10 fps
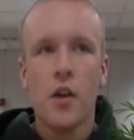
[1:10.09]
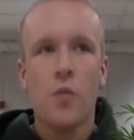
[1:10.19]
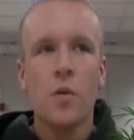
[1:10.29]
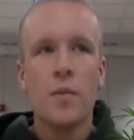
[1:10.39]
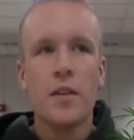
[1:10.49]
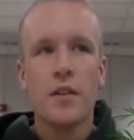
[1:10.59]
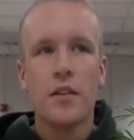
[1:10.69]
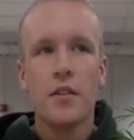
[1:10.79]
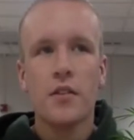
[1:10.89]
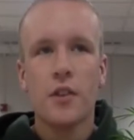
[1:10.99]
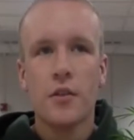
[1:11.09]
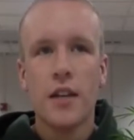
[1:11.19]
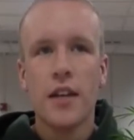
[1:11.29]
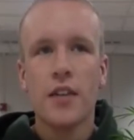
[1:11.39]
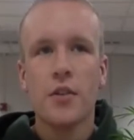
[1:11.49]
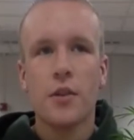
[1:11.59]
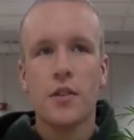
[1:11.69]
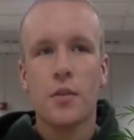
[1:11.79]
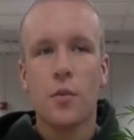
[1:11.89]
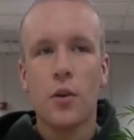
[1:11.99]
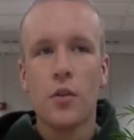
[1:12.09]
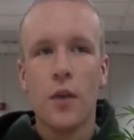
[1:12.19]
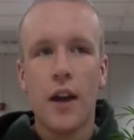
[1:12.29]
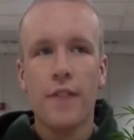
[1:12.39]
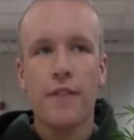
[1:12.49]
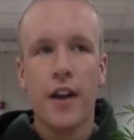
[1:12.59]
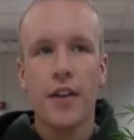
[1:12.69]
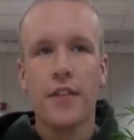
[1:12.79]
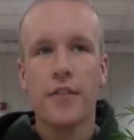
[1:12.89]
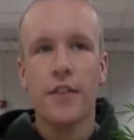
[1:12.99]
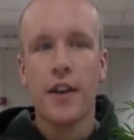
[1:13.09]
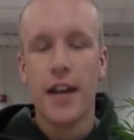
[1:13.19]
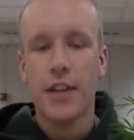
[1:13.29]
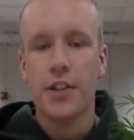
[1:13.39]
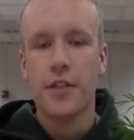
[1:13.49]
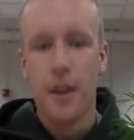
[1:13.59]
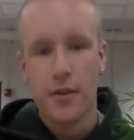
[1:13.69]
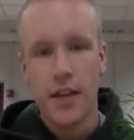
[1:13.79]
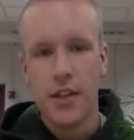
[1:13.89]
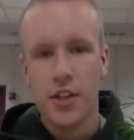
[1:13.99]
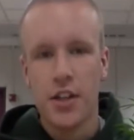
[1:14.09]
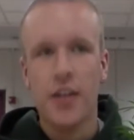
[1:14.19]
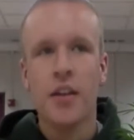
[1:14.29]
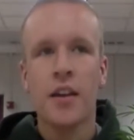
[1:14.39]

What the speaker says: will be donated towards the Worldwide Fund for Nature Foundation